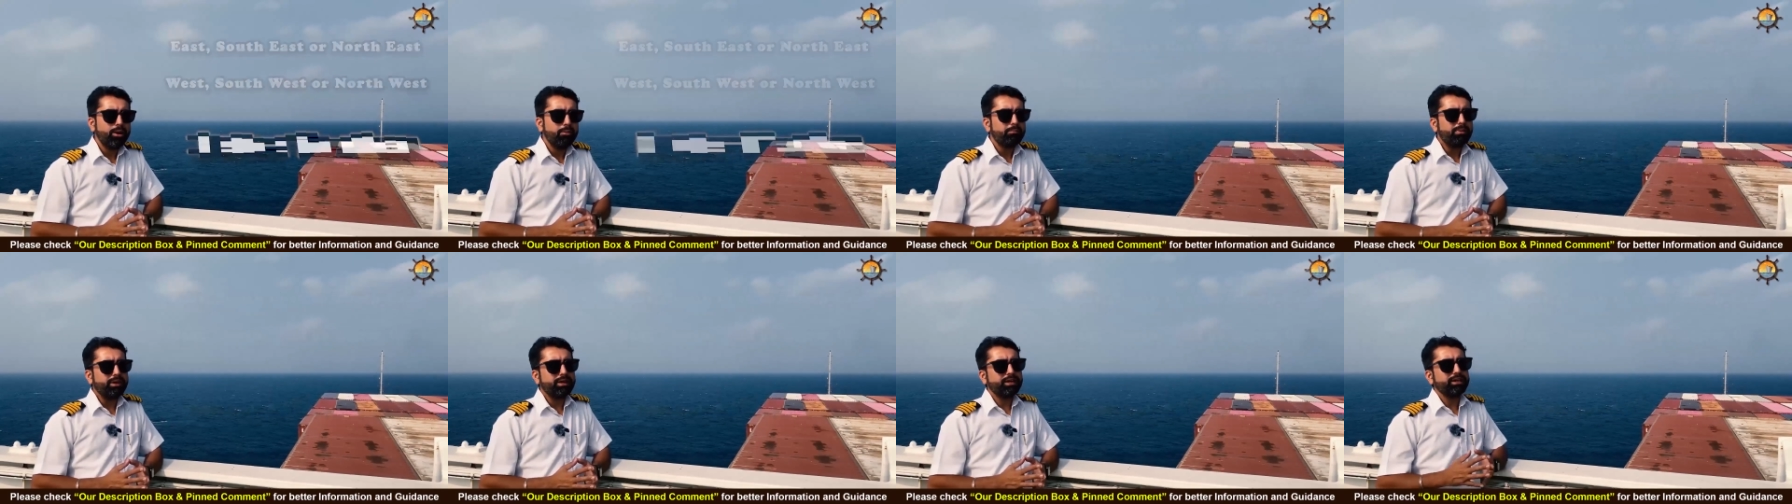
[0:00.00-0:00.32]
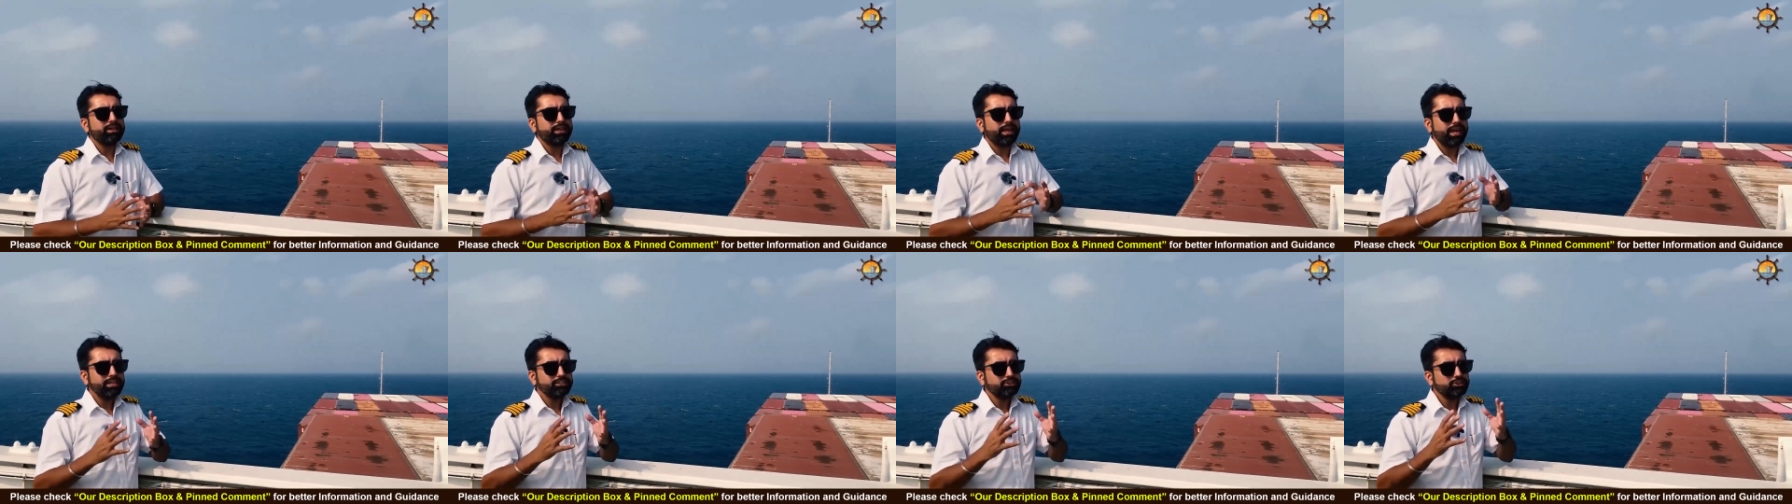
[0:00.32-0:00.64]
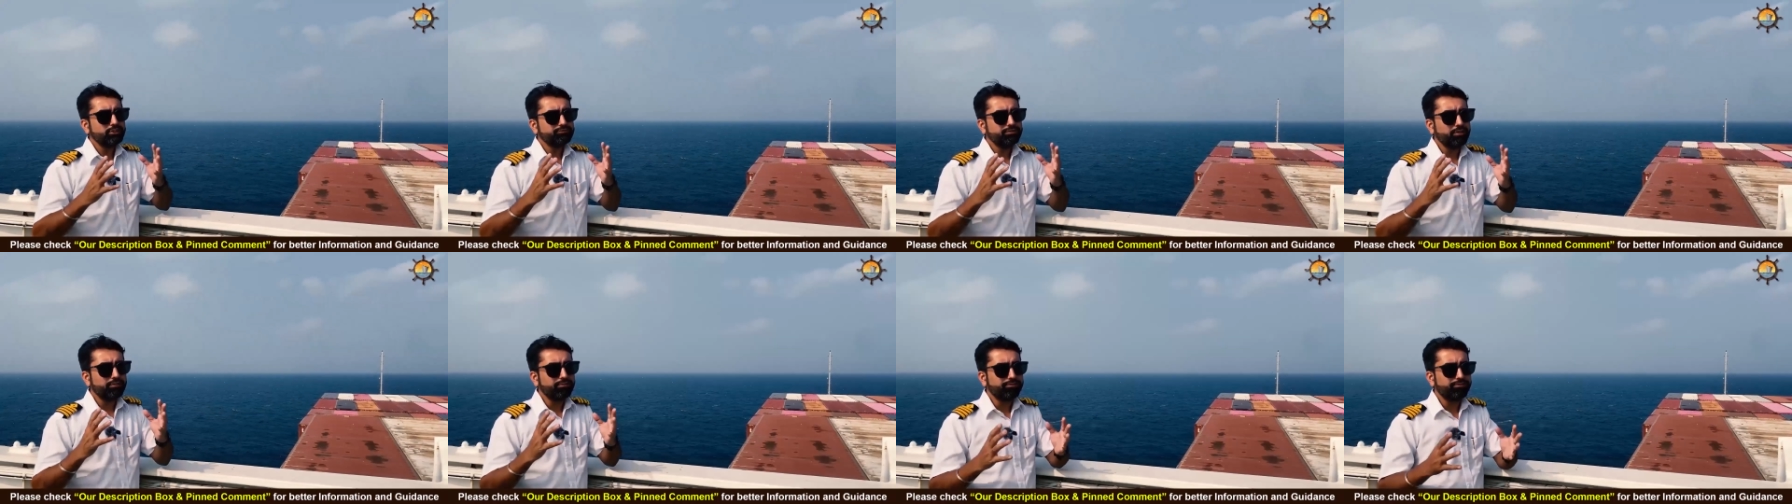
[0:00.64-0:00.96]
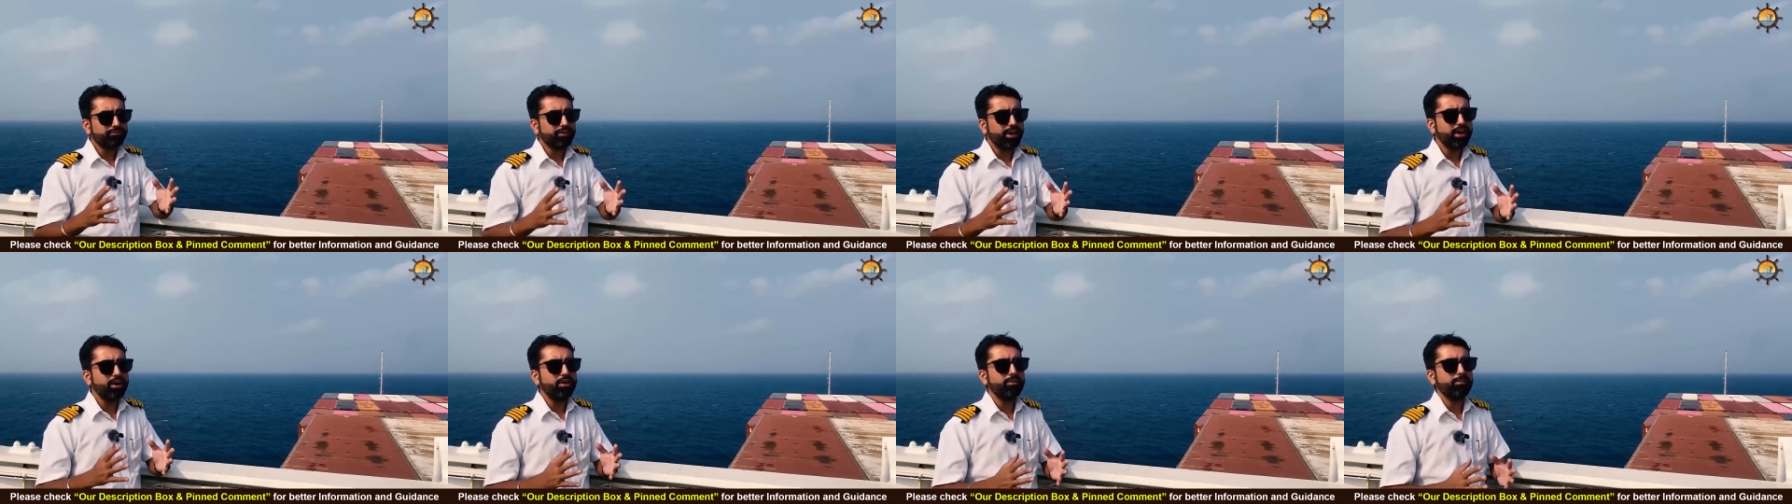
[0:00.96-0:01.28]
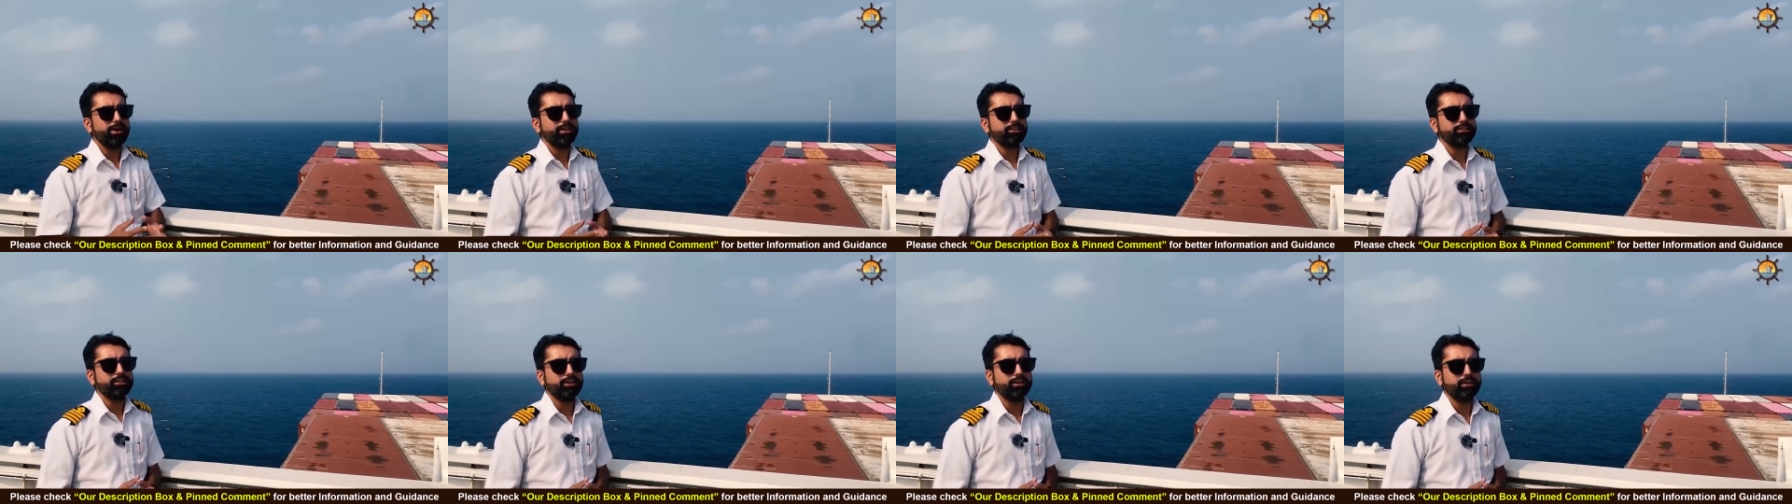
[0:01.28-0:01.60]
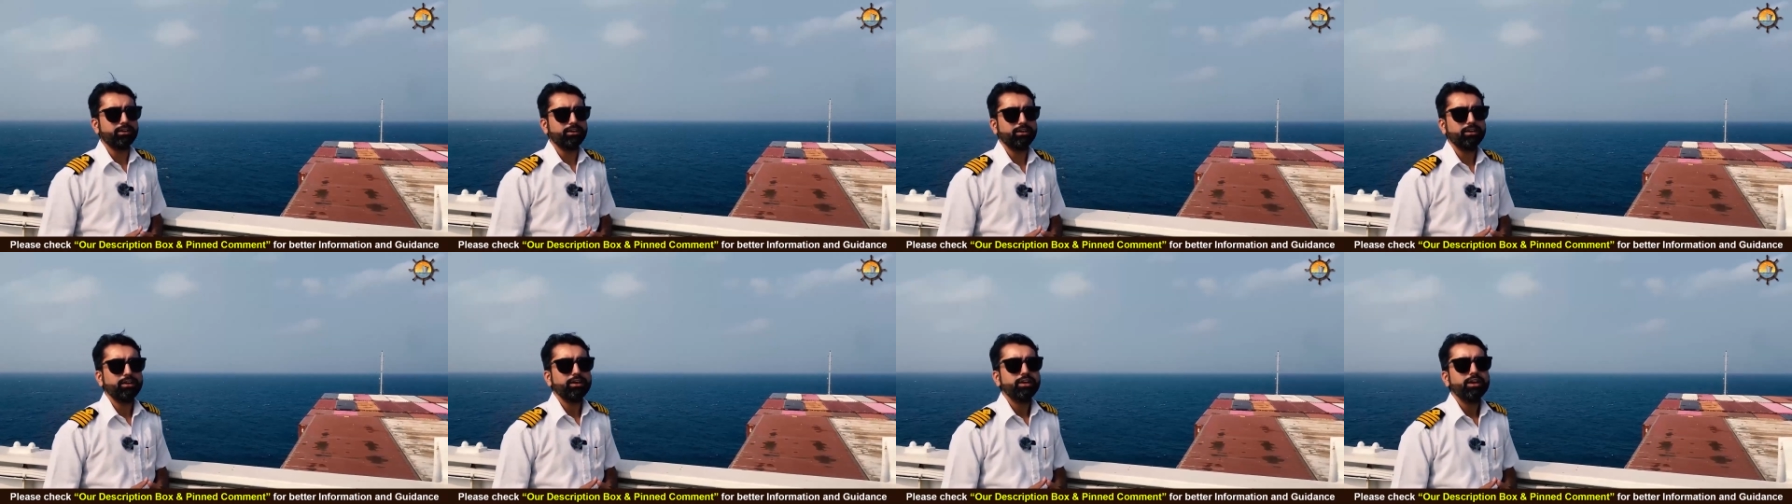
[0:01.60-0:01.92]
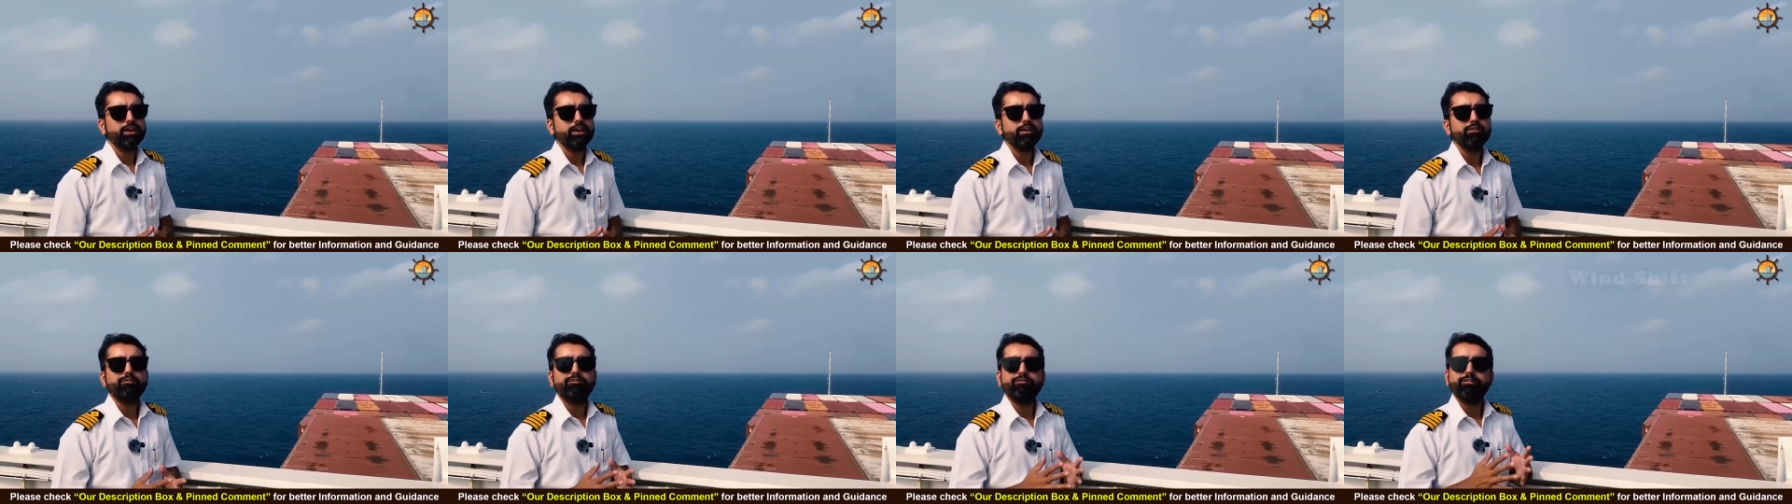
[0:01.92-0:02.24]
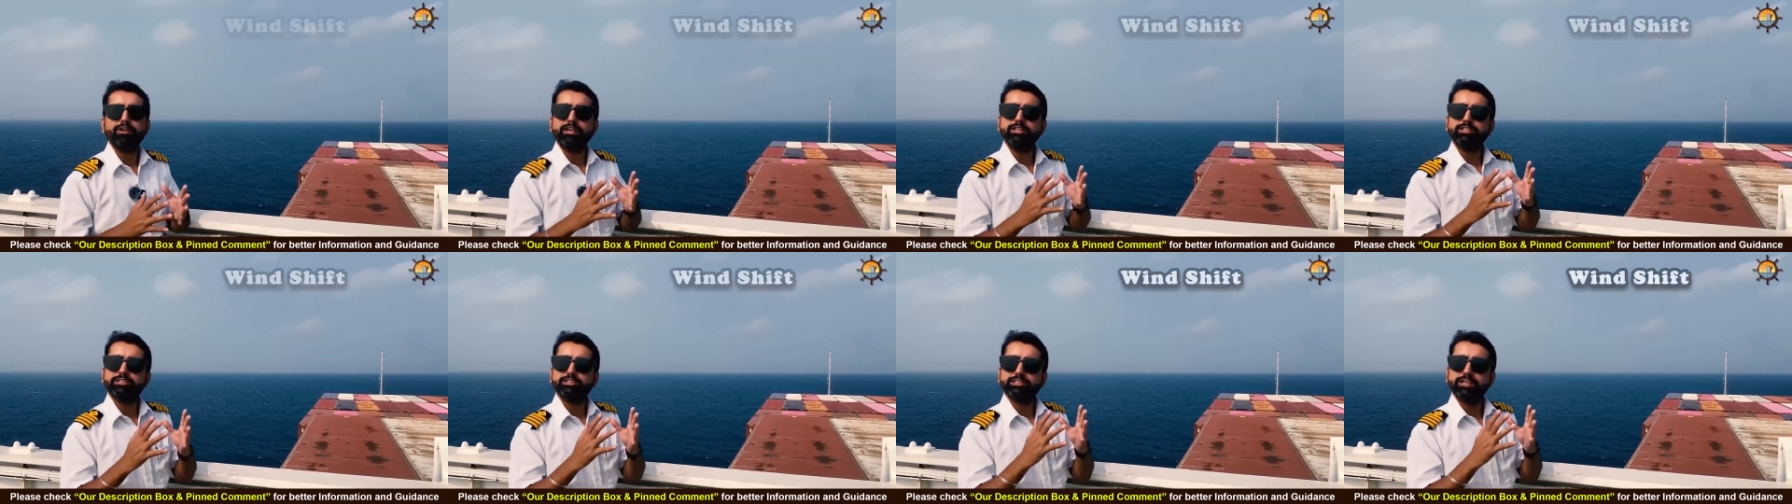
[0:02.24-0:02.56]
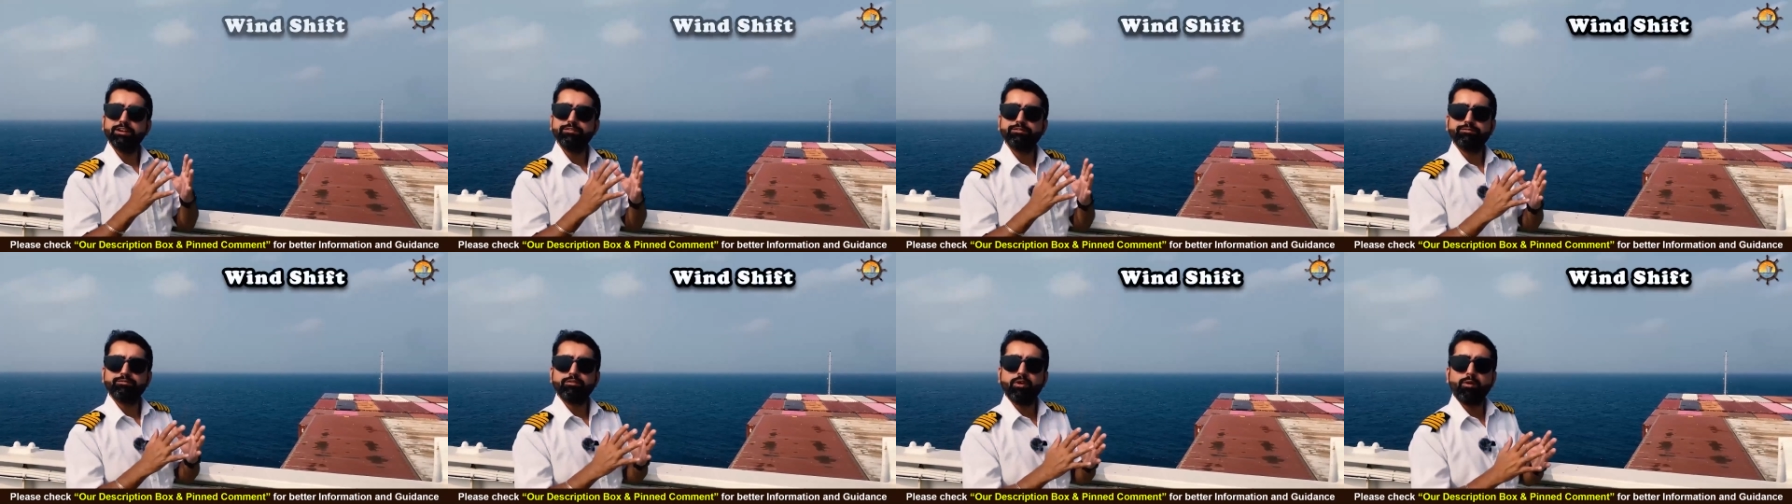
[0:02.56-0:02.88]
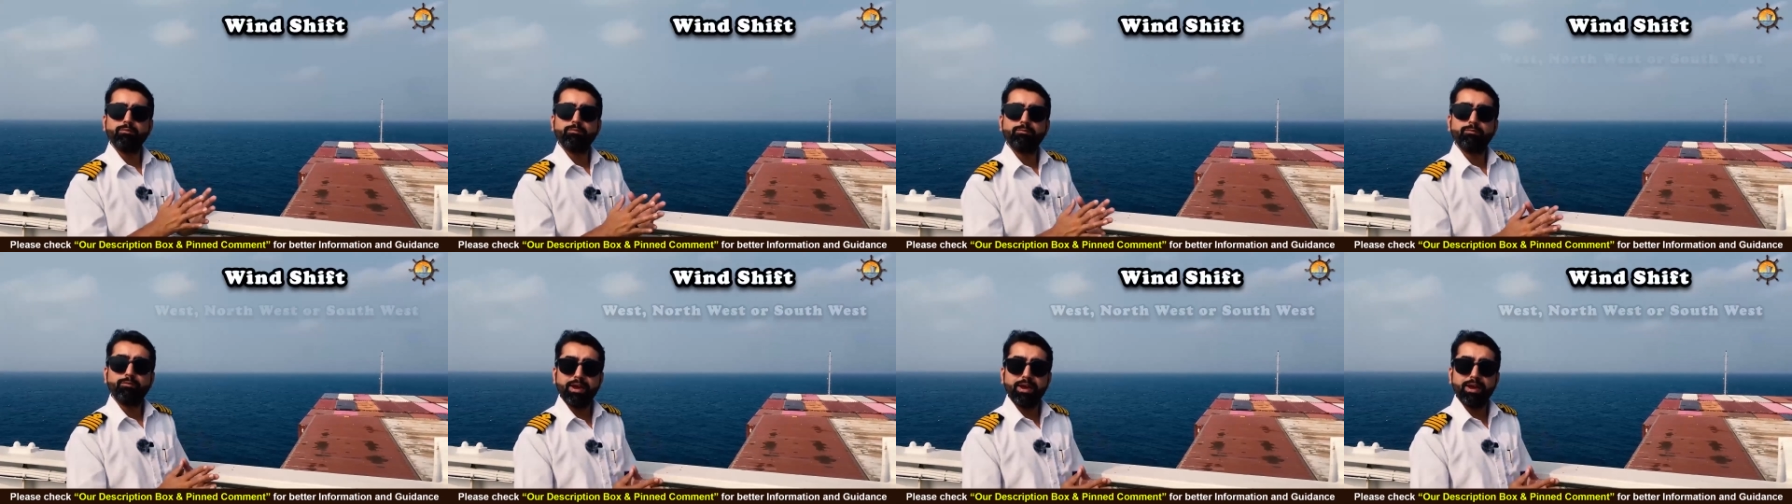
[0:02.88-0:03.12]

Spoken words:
But in case of a fair weather, if winds shift from